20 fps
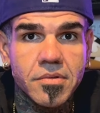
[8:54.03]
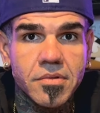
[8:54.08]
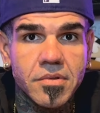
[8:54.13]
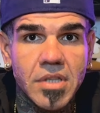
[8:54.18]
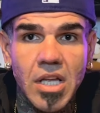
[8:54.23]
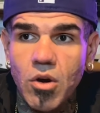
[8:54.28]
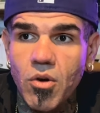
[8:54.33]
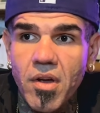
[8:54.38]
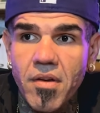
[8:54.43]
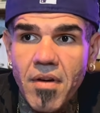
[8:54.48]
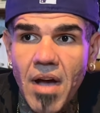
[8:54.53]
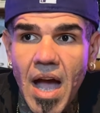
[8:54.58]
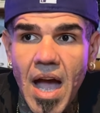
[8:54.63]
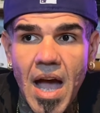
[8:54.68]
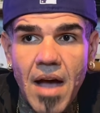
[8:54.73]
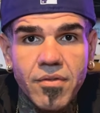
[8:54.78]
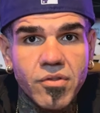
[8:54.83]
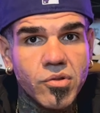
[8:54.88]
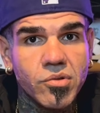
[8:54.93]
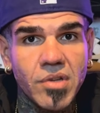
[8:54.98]
They don't even
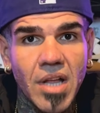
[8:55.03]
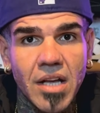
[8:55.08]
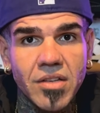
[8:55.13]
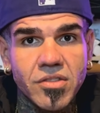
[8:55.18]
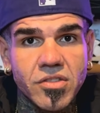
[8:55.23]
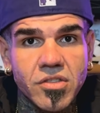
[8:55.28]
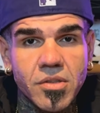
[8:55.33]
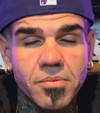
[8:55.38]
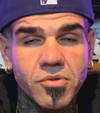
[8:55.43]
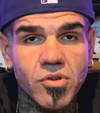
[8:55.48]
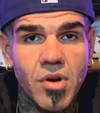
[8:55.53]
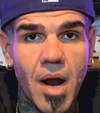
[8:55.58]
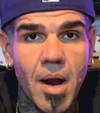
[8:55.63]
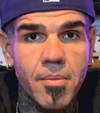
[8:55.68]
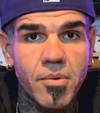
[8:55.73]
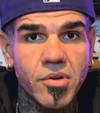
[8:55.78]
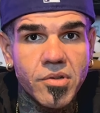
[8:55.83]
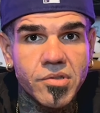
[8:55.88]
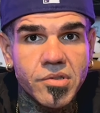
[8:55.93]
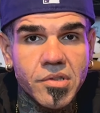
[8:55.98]
have 2,000
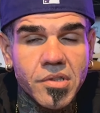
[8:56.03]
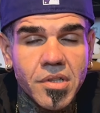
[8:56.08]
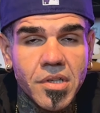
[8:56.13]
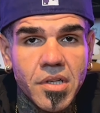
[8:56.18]
subscribers.